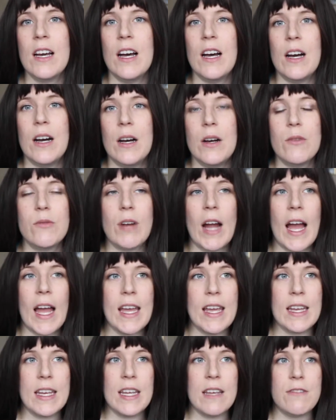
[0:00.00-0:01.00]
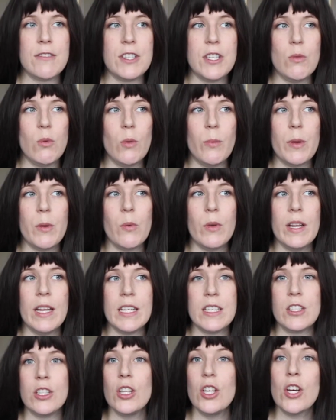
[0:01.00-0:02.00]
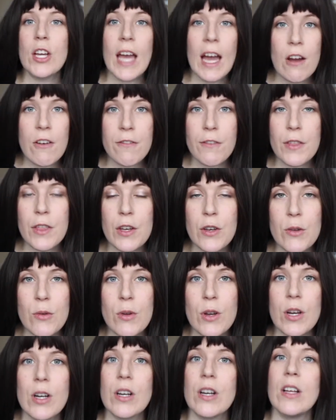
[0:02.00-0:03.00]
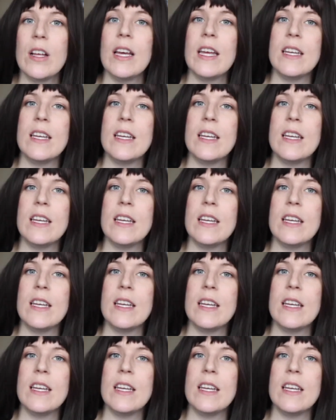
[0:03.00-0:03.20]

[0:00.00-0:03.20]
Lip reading: Ryan if she will be willing to look out for the new girl